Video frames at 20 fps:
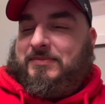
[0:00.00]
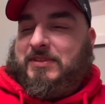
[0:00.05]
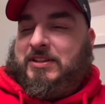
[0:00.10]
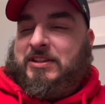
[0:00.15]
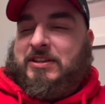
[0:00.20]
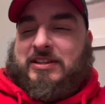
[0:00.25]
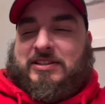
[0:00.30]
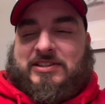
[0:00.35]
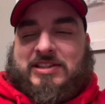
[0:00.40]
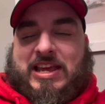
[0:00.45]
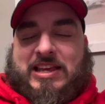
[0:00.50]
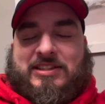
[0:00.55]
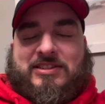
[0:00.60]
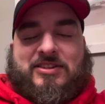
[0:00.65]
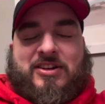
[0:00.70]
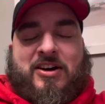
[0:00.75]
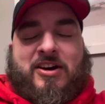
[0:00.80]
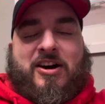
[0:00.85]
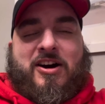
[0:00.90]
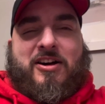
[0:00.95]
you can taste
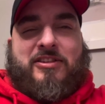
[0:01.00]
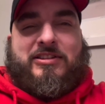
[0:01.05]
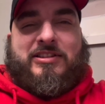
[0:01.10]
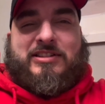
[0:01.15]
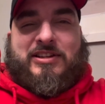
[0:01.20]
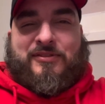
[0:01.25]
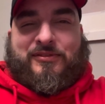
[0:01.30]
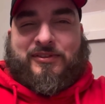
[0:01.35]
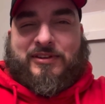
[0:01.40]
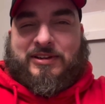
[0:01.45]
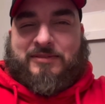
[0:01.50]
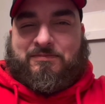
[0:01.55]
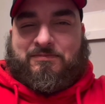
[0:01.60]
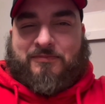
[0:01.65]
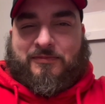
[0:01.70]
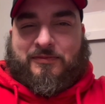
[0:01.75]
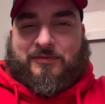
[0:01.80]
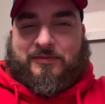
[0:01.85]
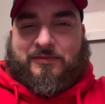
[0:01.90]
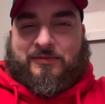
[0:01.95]
all the different
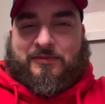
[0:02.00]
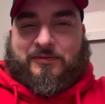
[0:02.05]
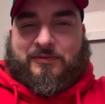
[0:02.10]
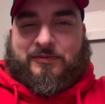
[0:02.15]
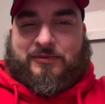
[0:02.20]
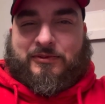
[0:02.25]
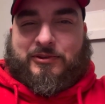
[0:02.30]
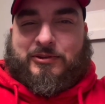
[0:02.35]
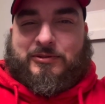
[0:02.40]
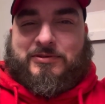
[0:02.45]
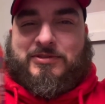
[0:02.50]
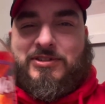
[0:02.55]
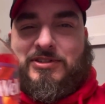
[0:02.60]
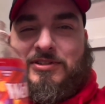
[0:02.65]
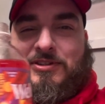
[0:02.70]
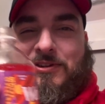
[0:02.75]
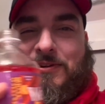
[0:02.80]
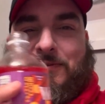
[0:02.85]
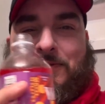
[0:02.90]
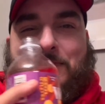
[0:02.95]
fruits
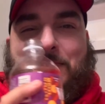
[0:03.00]
too.